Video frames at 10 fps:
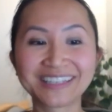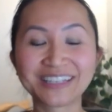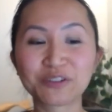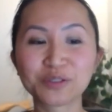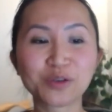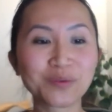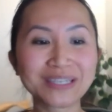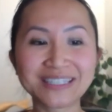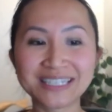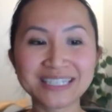you know, so
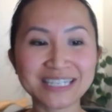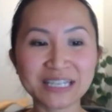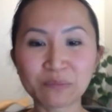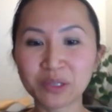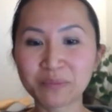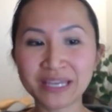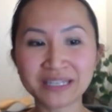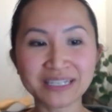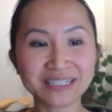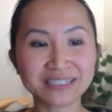easy to
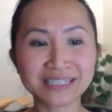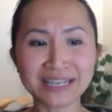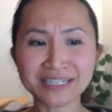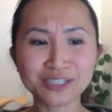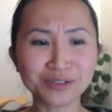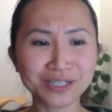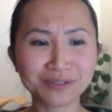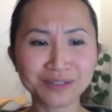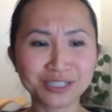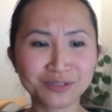implement in
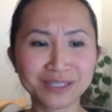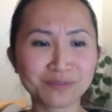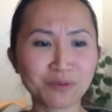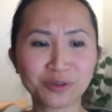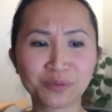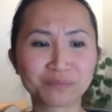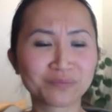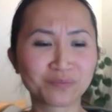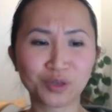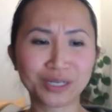dentistry. You can do this while you're
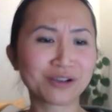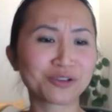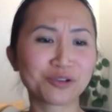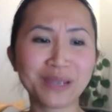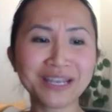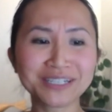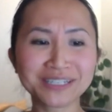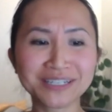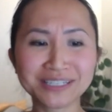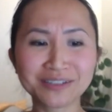working on your
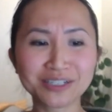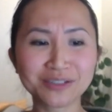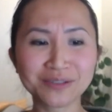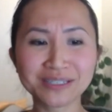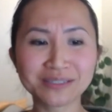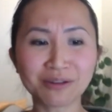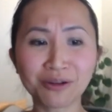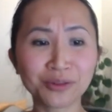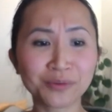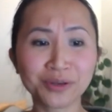patients. You can do this
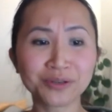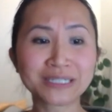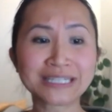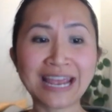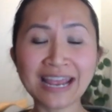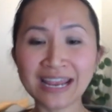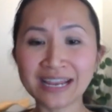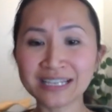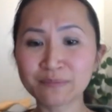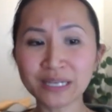all throughout your
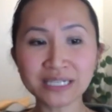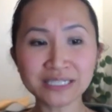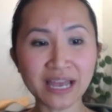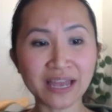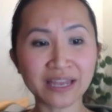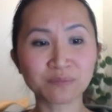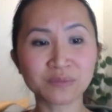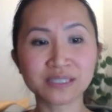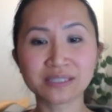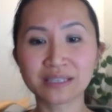day as many
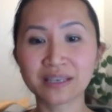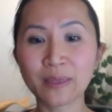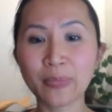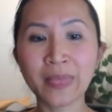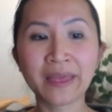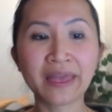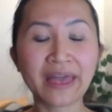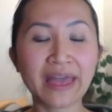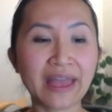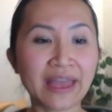times.
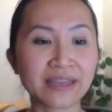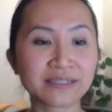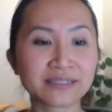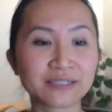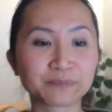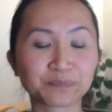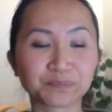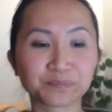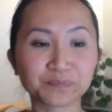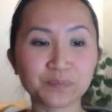And
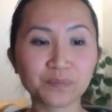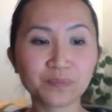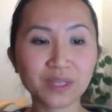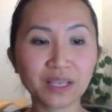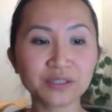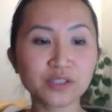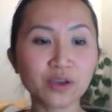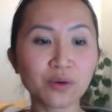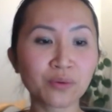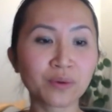
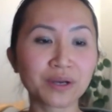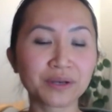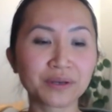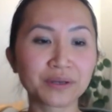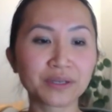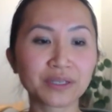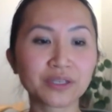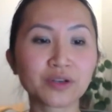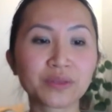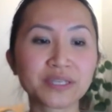so,
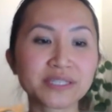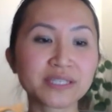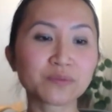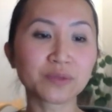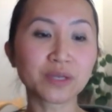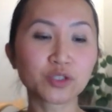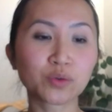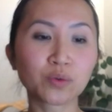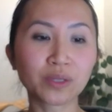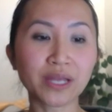you know, this is a
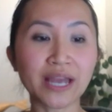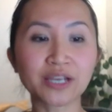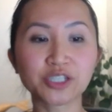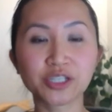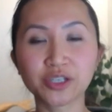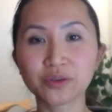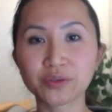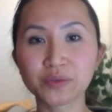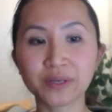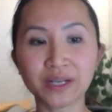tool I actually
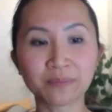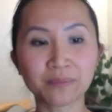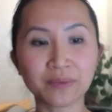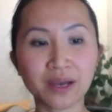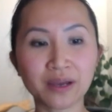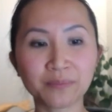use when I'm